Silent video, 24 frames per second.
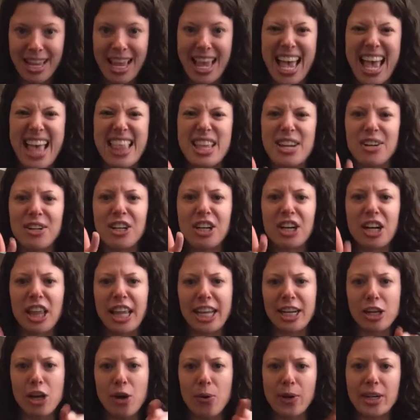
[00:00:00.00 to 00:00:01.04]
and then you're gonna
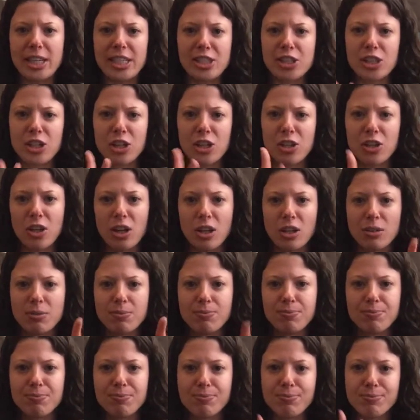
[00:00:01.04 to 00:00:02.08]
like go in a circle.
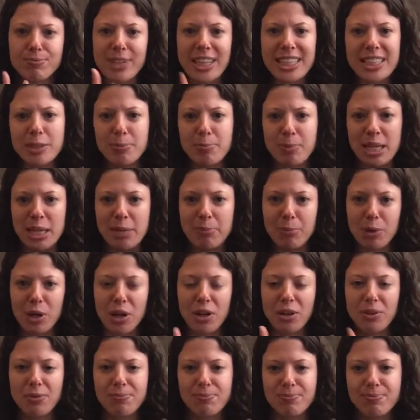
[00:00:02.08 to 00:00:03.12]
And that's
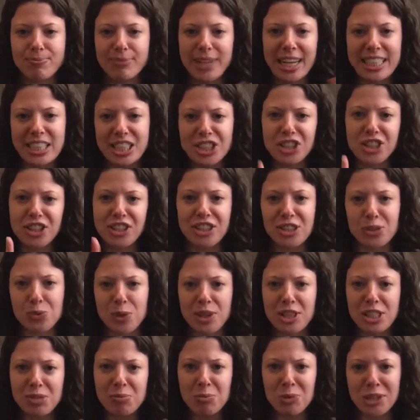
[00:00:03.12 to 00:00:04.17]
people. I just learned this one
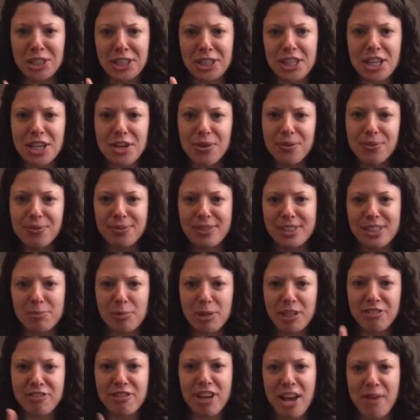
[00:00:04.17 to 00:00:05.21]
this morning too. It was
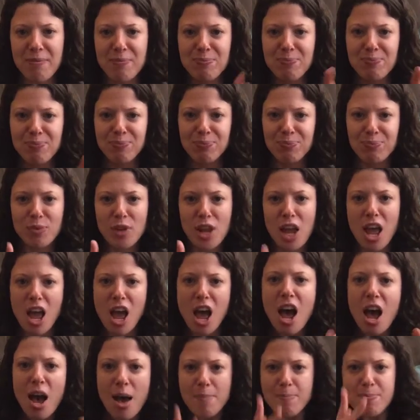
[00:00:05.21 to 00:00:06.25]
pretty fun.
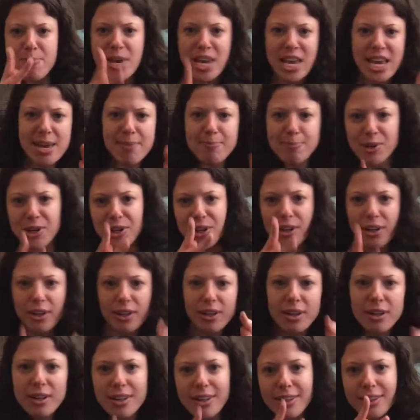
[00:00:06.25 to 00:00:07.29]

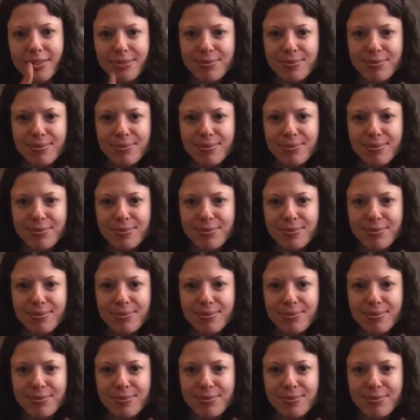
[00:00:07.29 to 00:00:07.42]
People.